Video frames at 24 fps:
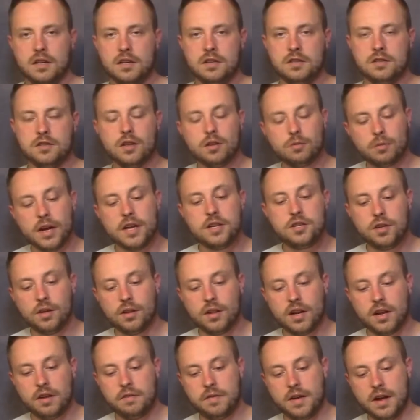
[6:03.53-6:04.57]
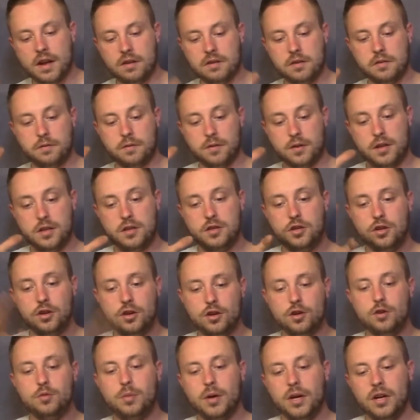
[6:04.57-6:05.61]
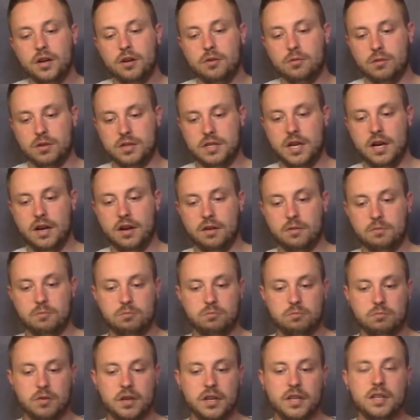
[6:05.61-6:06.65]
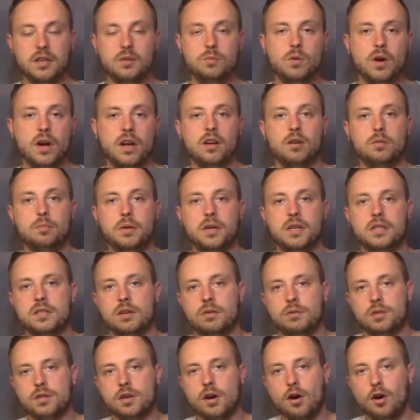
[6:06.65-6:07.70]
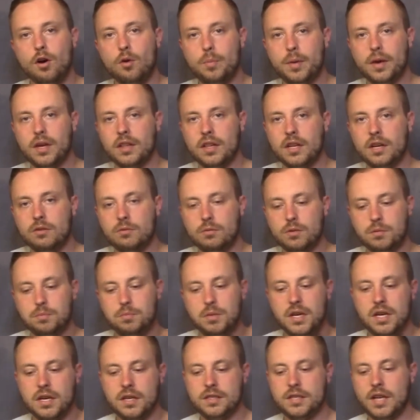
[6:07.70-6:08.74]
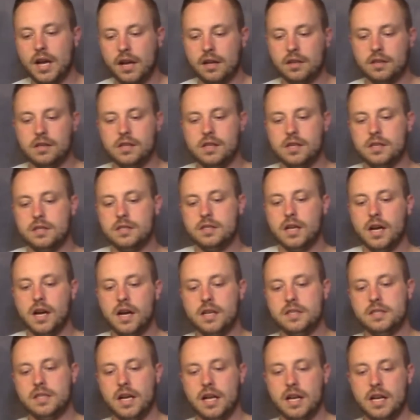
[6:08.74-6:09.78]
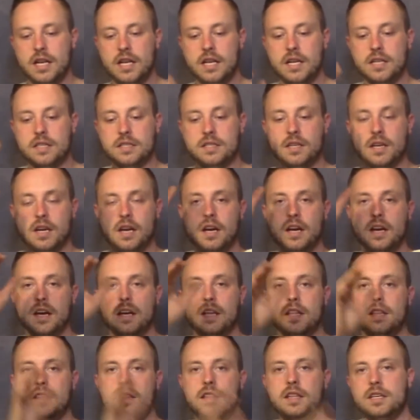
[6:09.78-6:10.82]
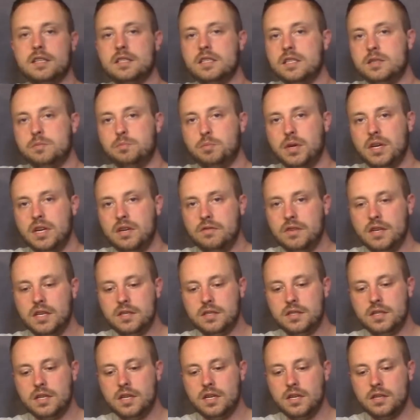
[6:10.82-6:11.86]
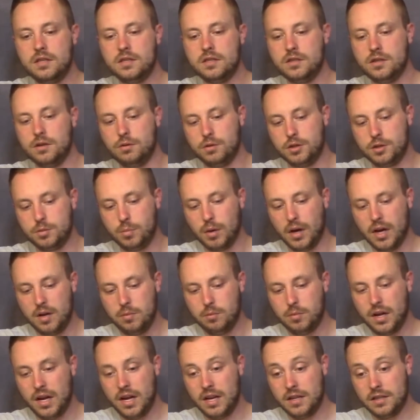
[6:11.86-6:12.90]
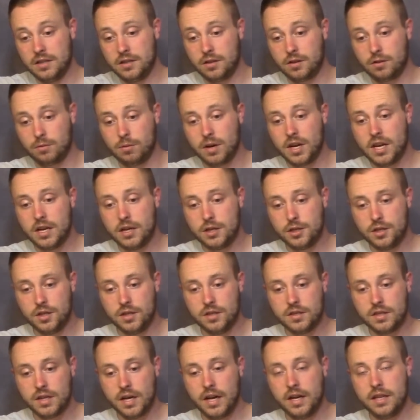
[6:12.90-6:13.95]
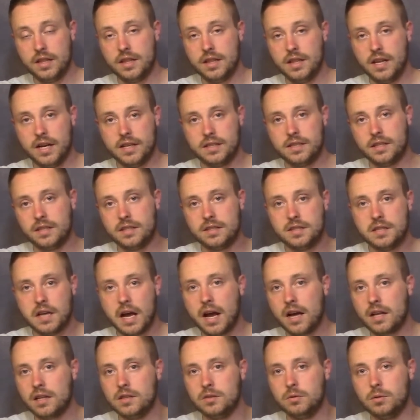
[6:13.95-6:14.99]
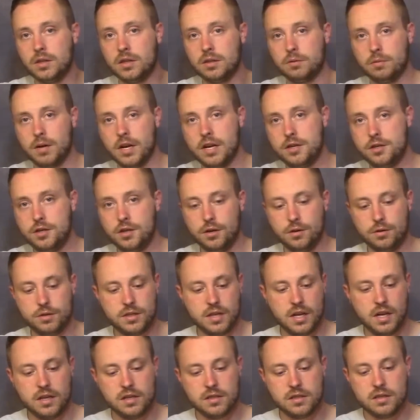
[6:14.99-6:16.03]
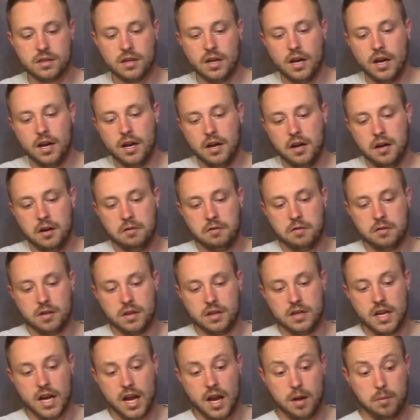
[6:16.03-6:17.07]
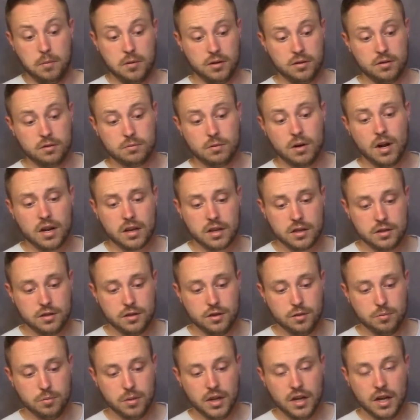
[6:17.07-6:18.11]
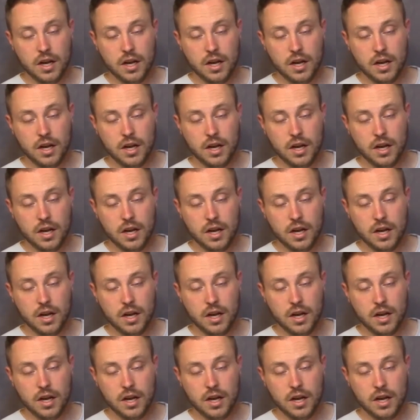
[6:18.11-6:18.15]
so the ratio that I found for the tube worked out really well because I was hoping that it would be exactly the size, and it is. This is PVC sewage pipe, and it's three inches, and that's exactly what the ratio says for the diameter of the rocket tube.